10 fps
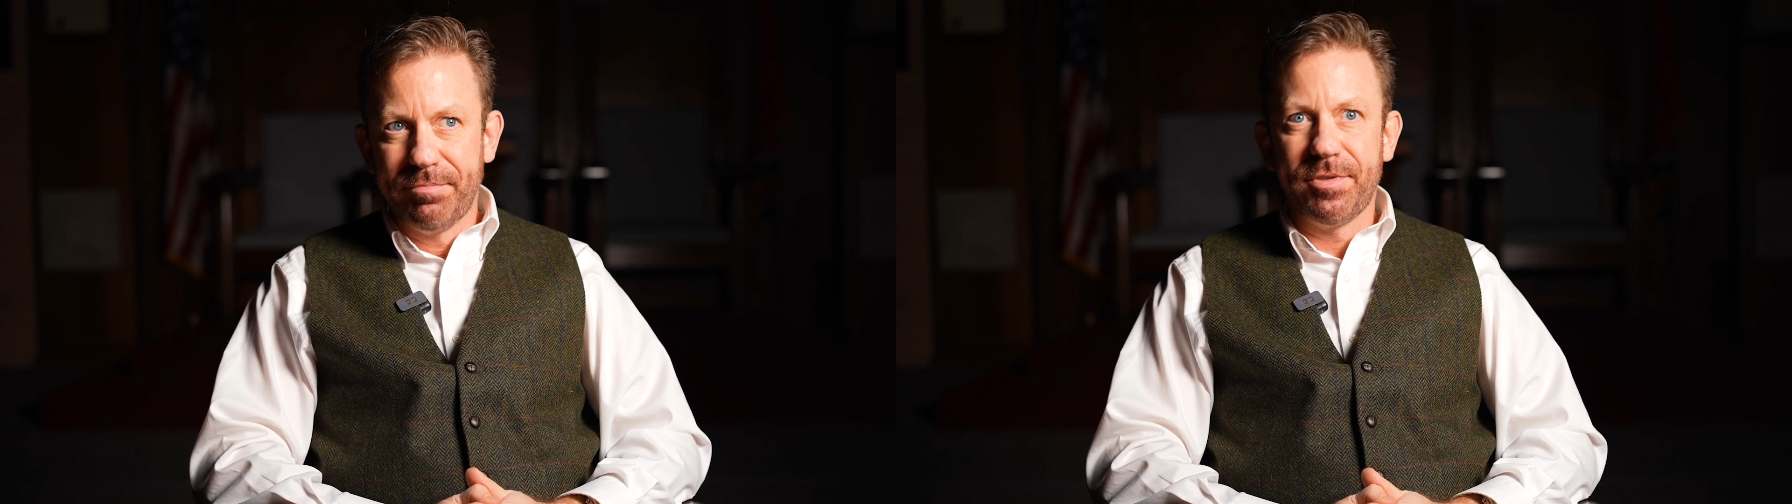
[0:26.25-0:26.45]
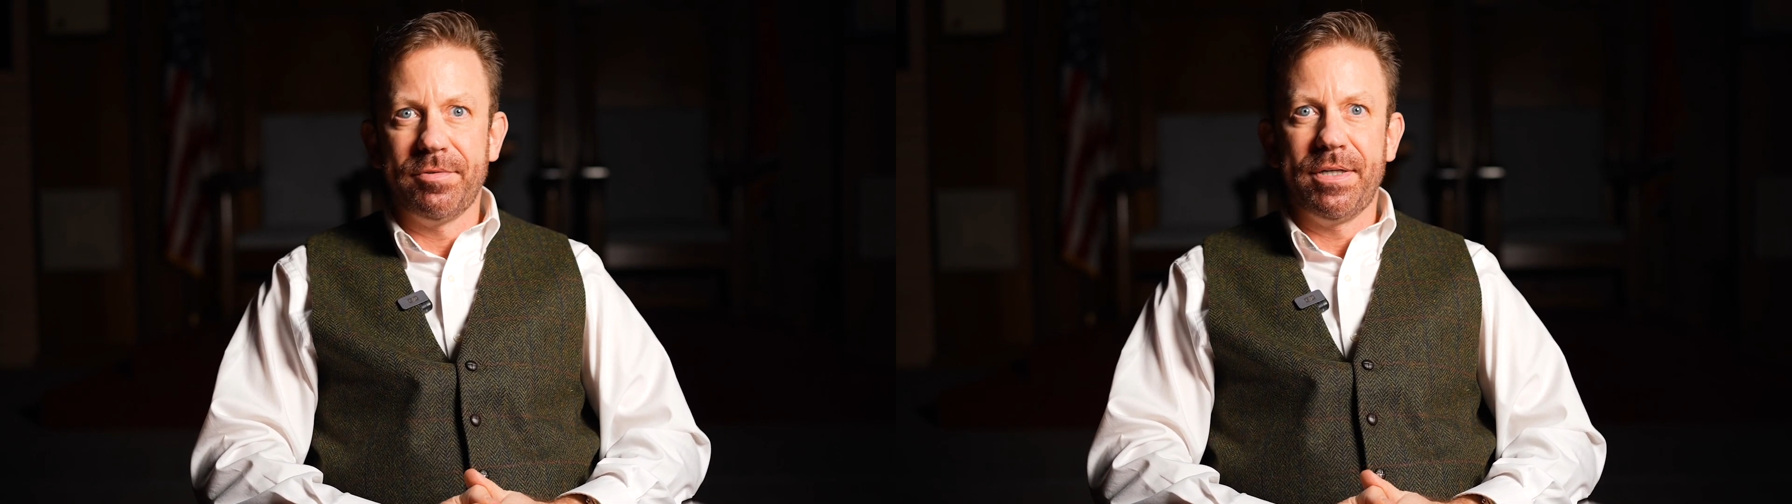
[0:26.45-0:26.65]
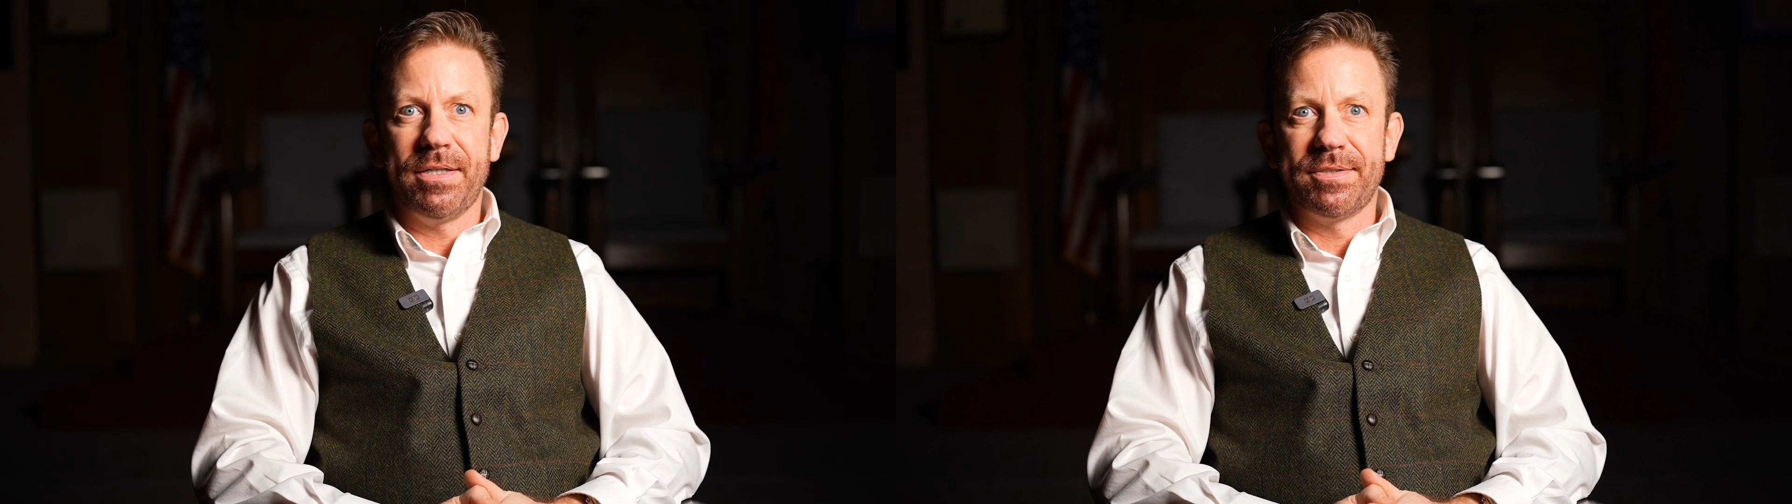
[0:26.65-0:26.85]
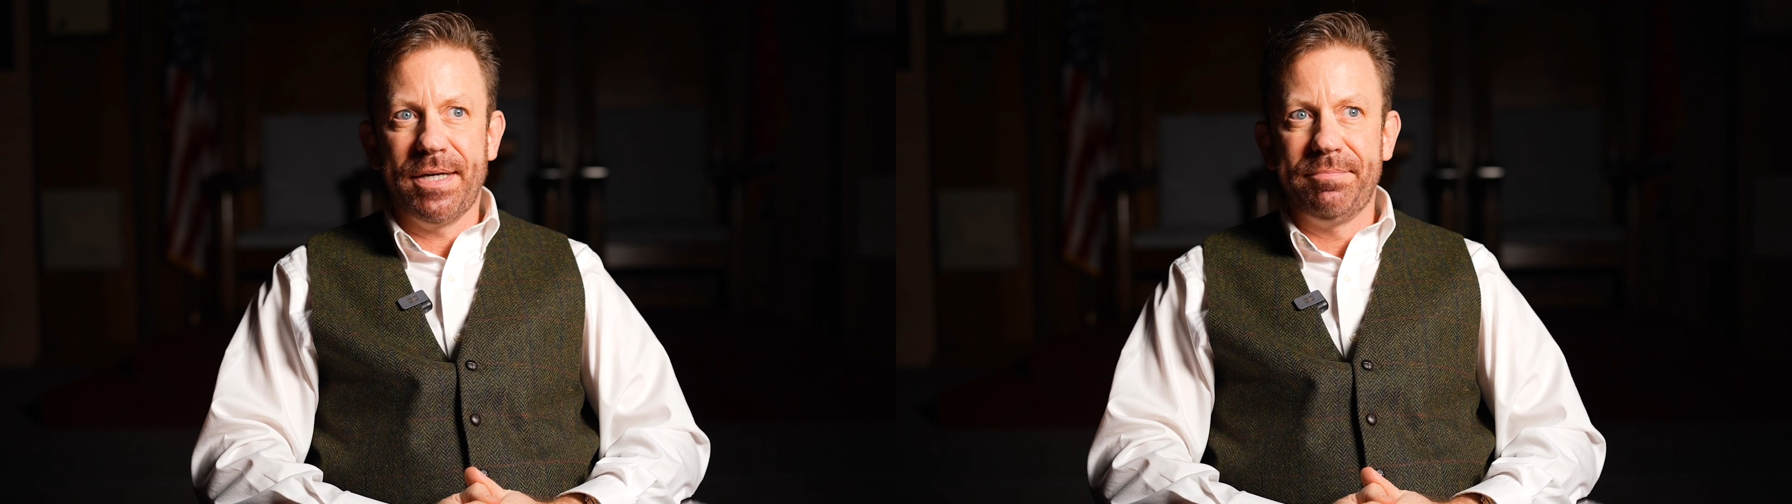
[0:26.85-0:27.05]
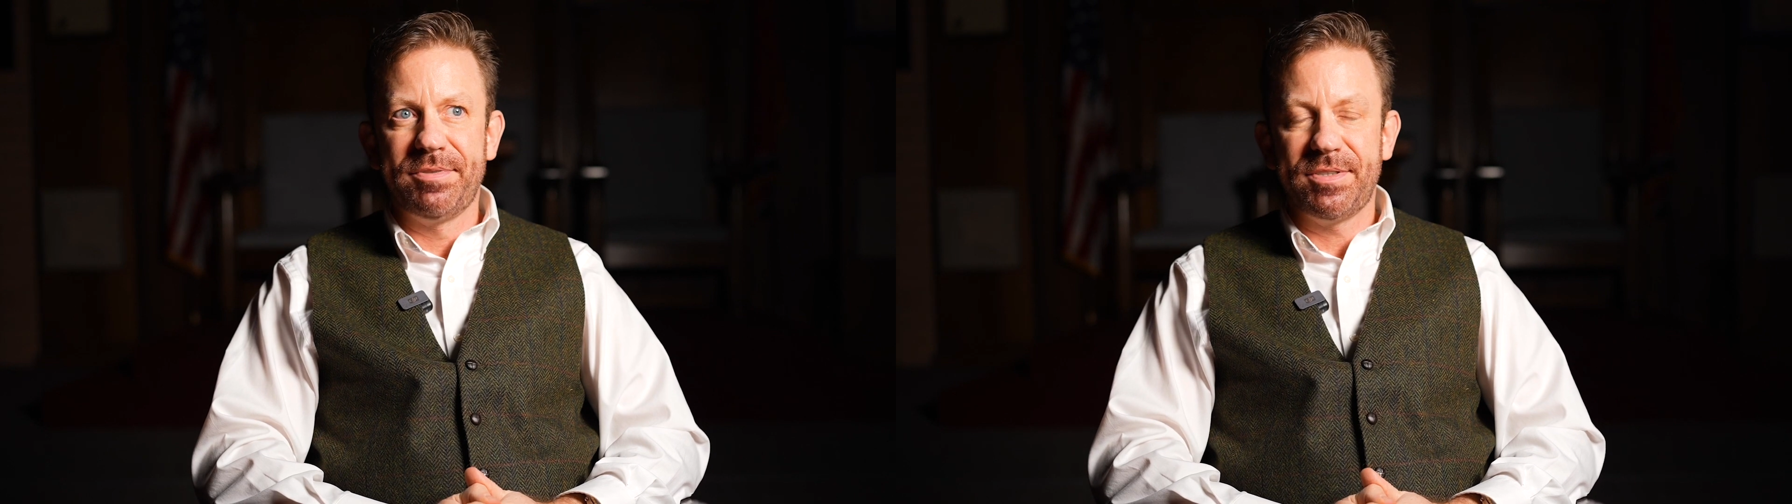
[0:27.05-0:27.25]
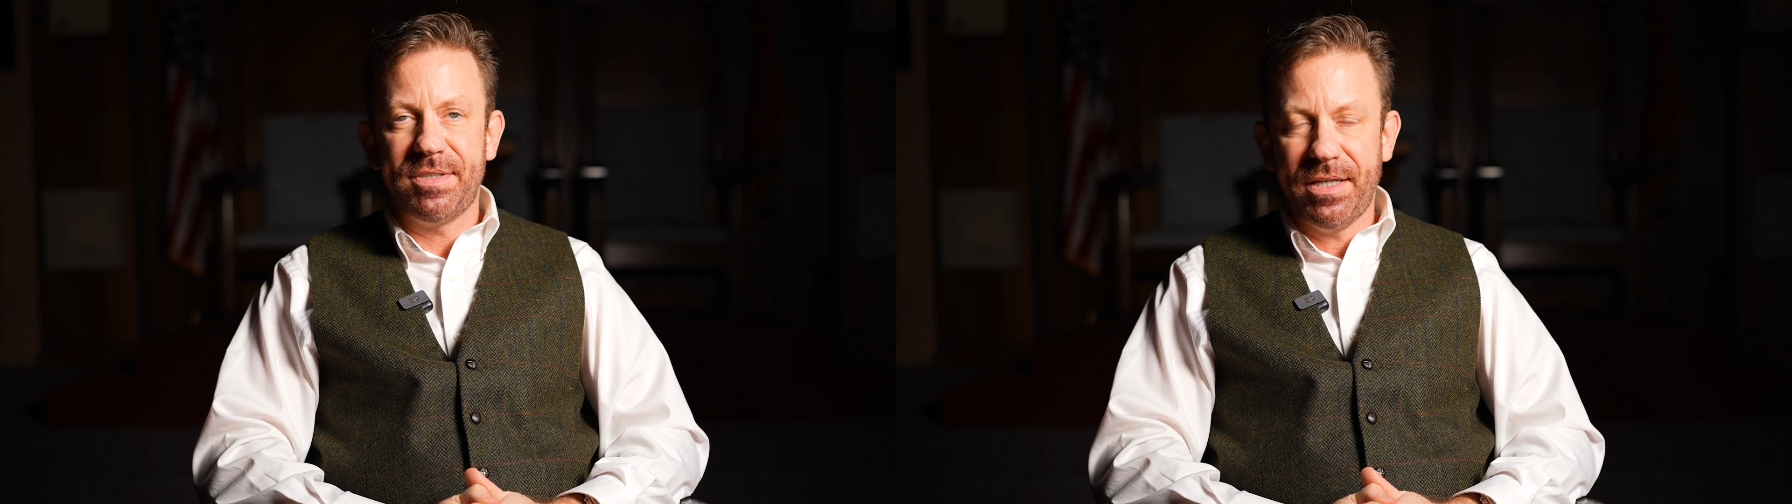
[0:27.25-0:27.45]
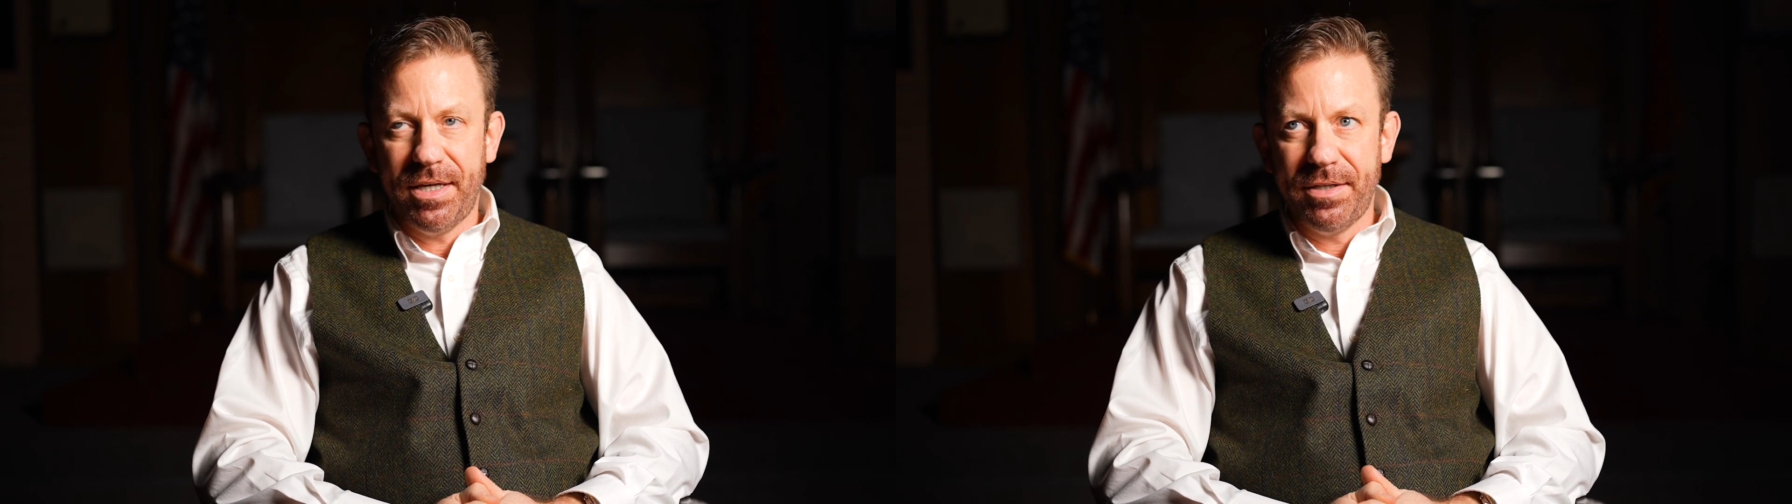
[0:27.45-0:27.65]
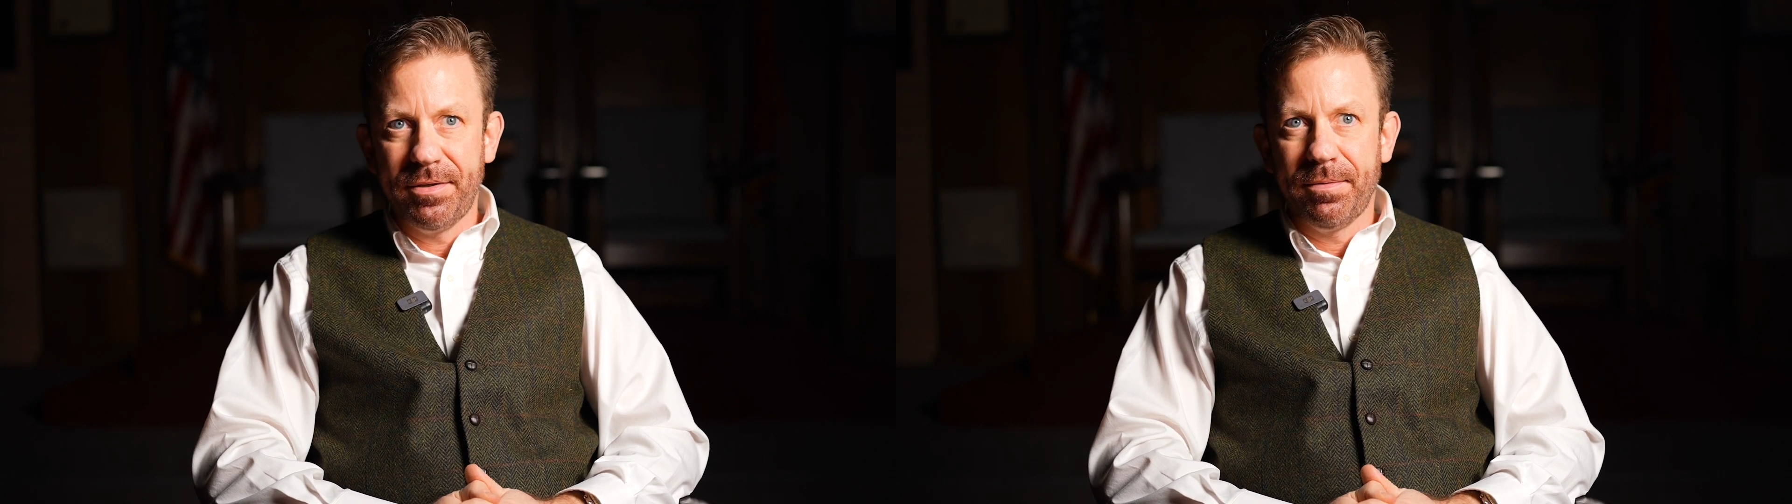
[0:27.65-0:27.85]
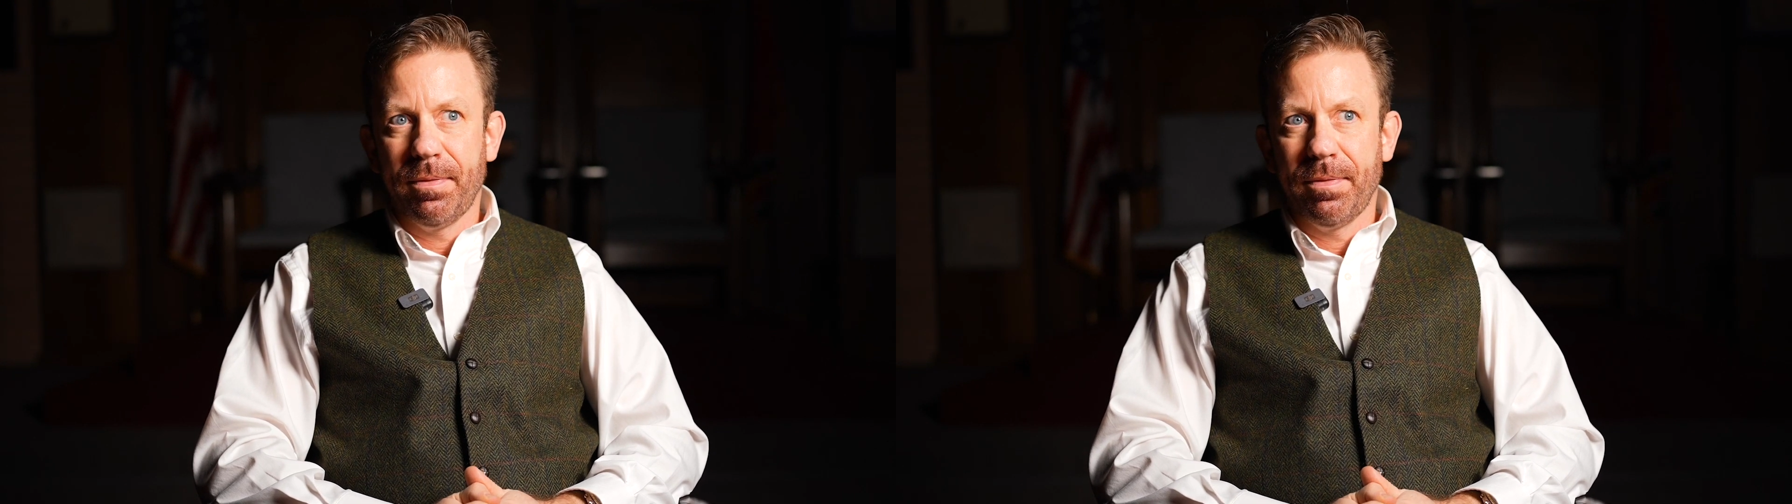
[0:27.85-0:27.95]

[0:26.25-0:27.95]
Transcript: doing is I'm seeing